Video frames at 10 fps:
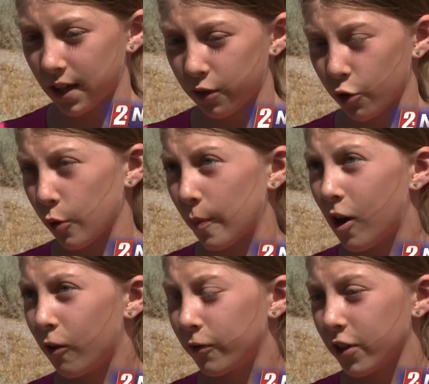I throw the
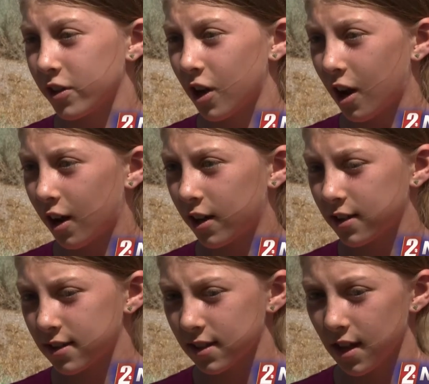ball for the
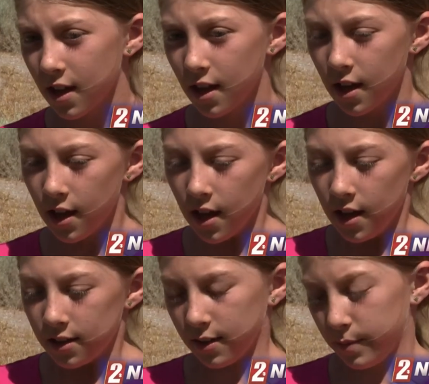dogs.
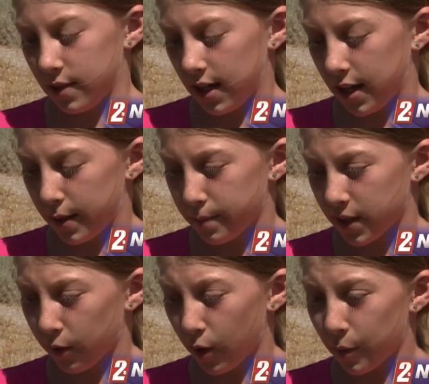Sometimes
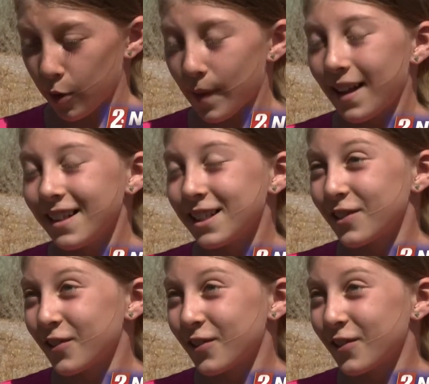I rub their bellies